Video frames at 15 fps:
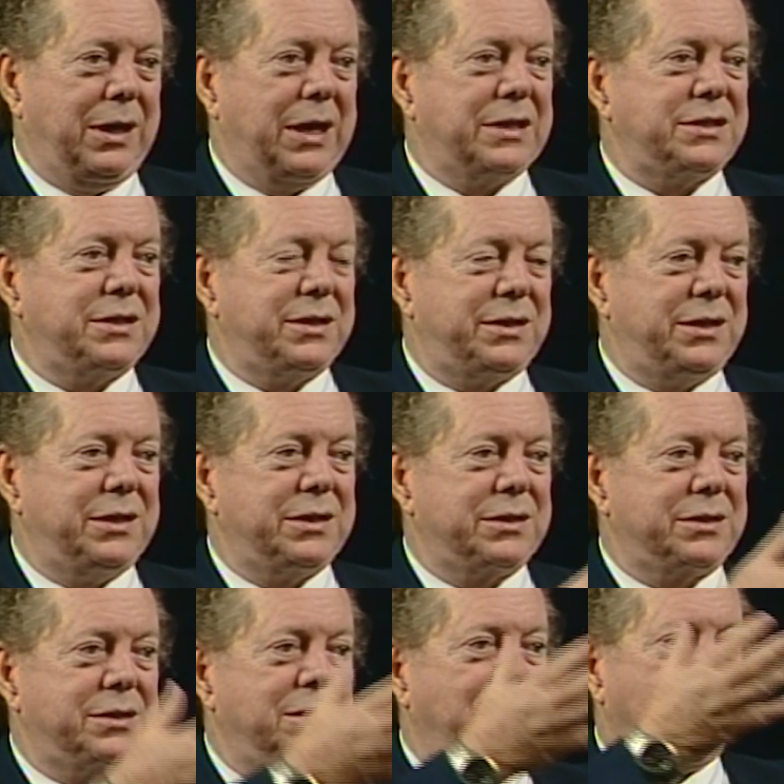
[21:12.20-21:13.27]
The essence
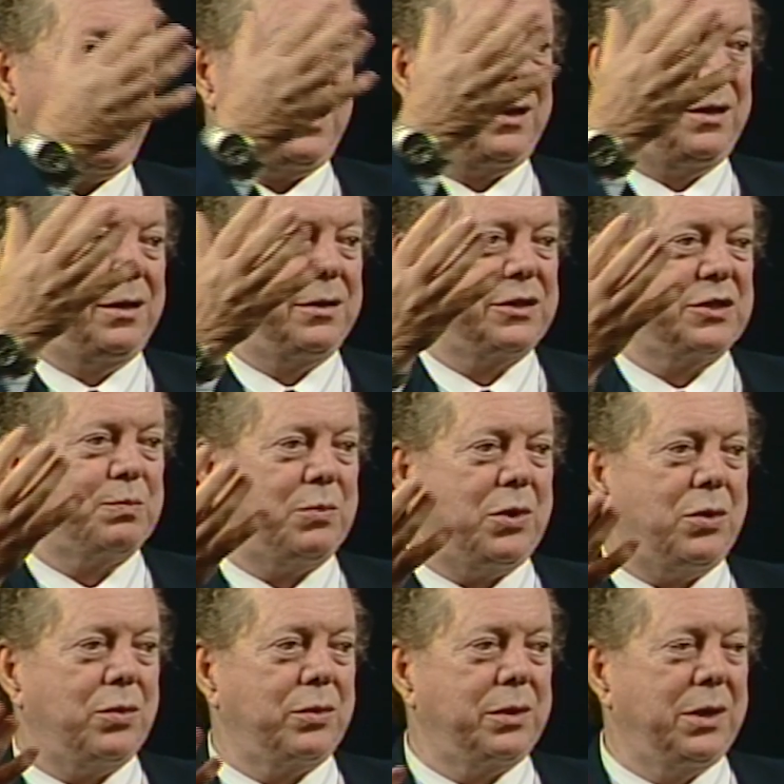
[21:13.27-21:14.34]
is God
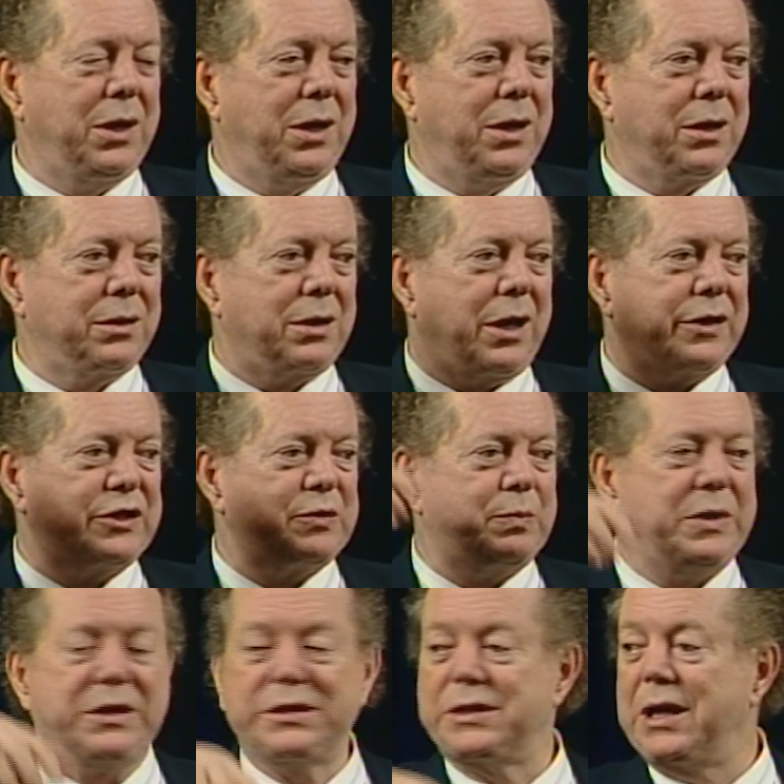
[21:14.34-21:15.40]
spoke. God
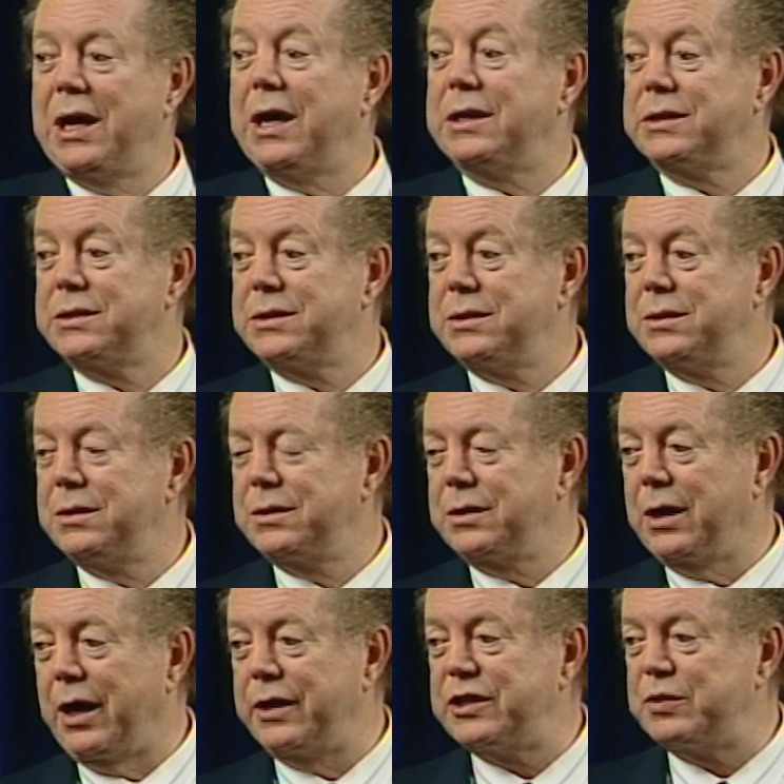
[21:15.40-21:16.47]
speaks to us.
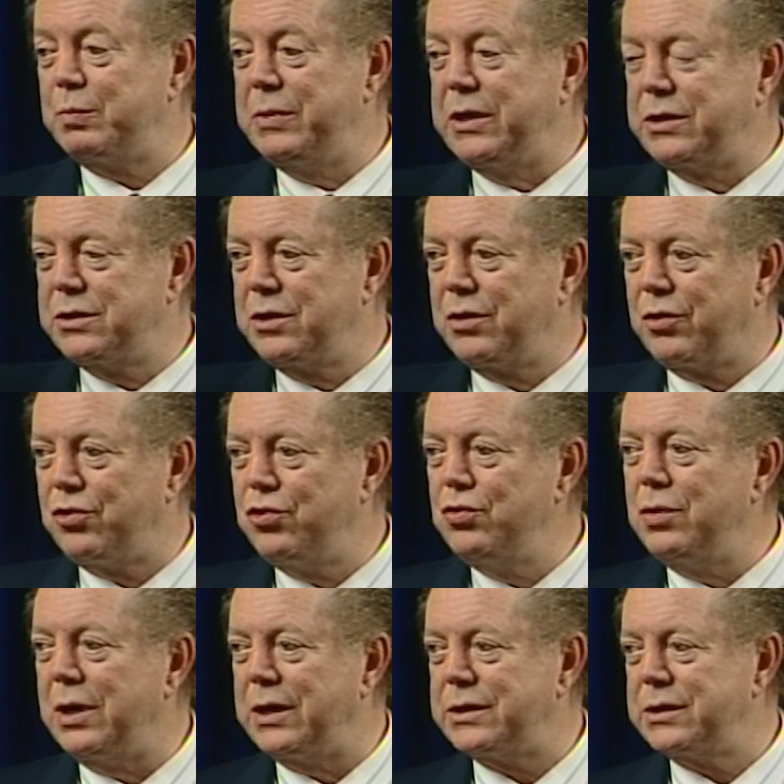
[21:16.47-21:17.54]
God speaks
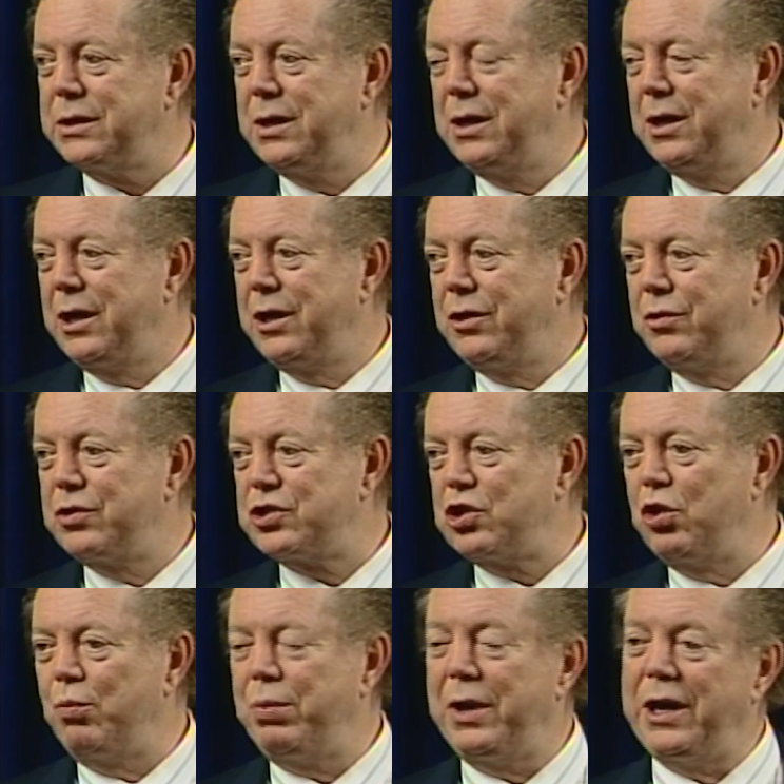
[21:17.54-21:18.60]
to us.
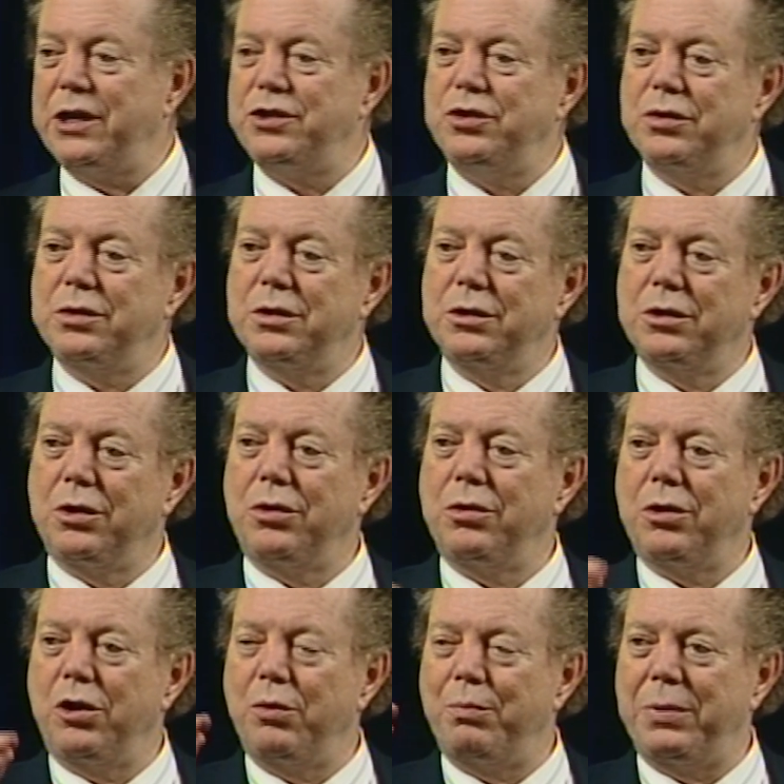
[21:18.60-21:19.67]
There's no place you can
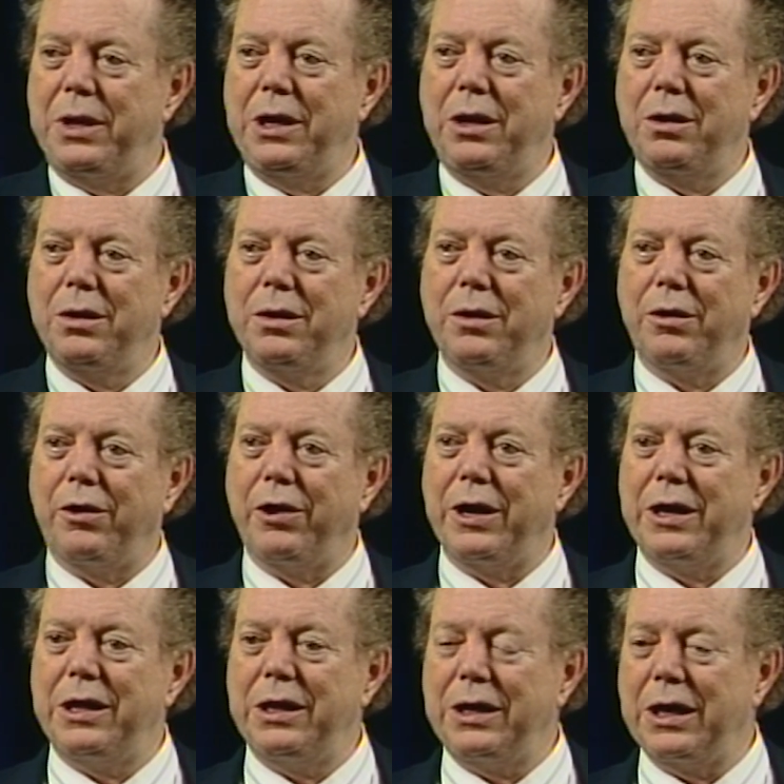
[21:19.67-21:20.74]
go or be
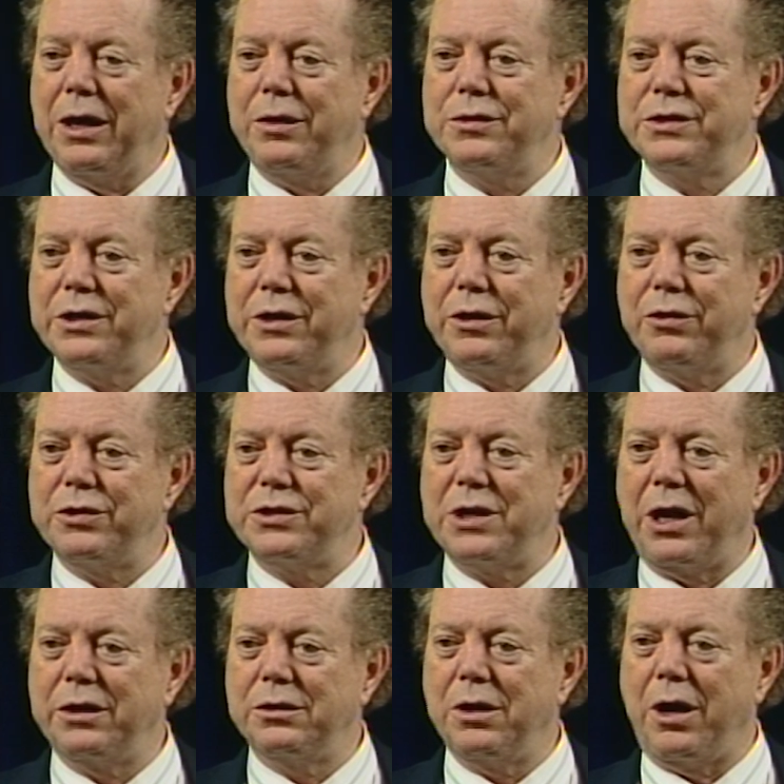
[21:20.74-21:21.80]
or anything else that
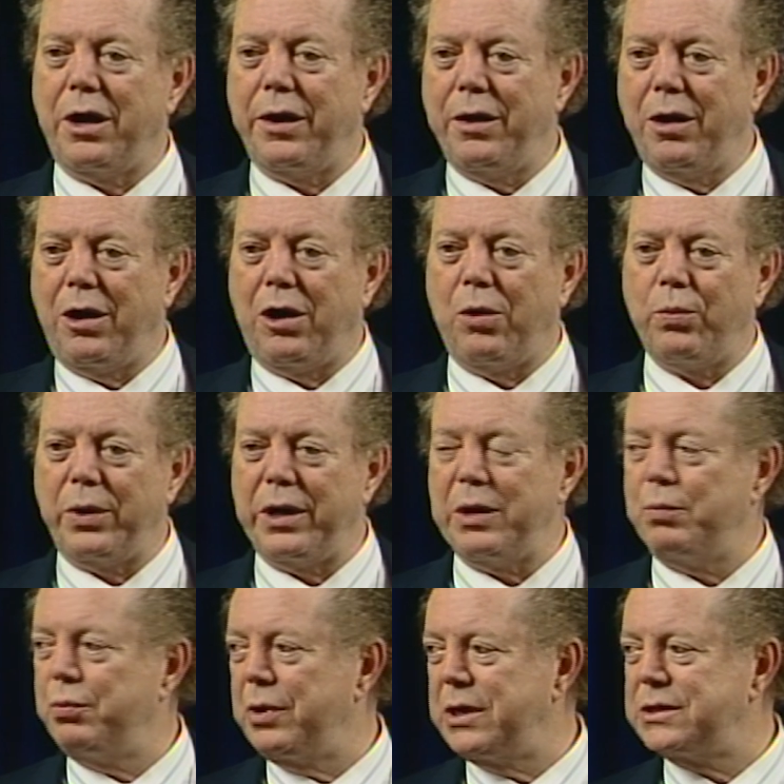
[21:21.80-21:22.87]
there's not God
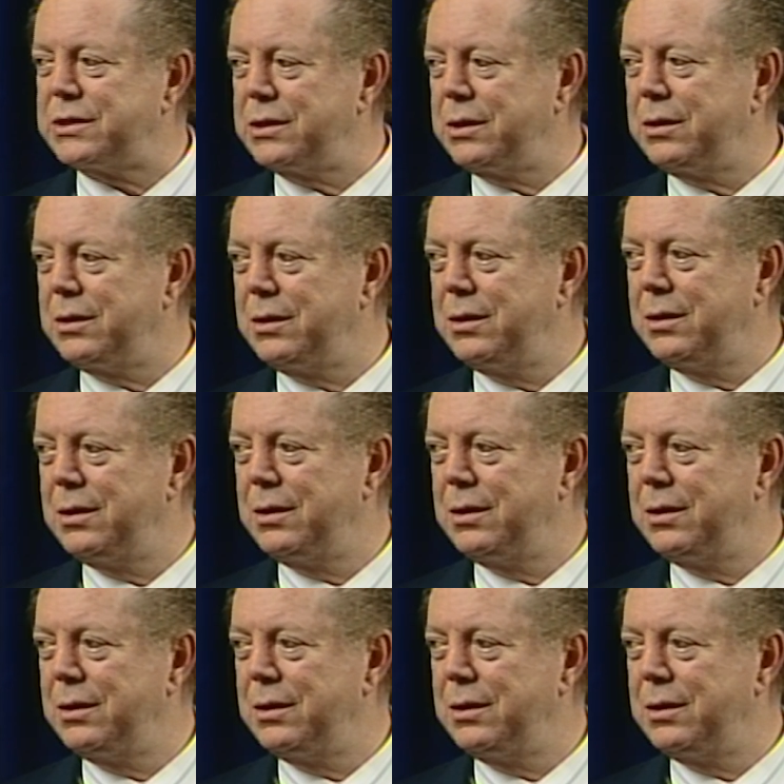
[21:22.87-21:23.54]
already present.